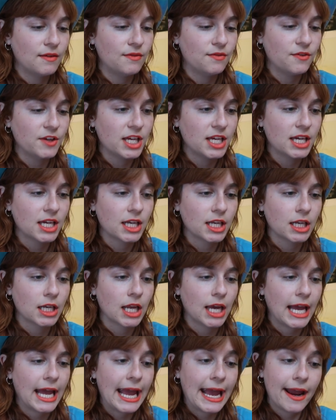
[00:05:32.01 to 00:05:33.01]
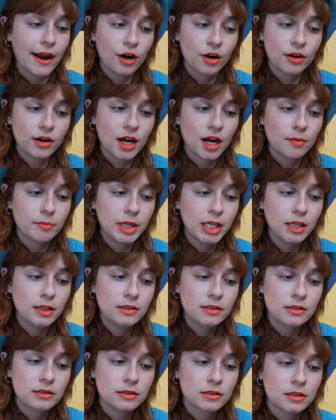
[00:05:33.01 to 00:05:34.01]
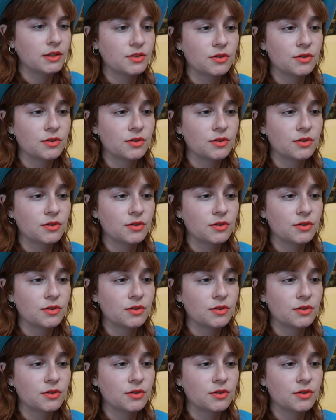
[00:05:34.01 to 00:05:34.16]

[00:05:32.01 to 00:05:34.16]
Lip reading: vegan hair gummies.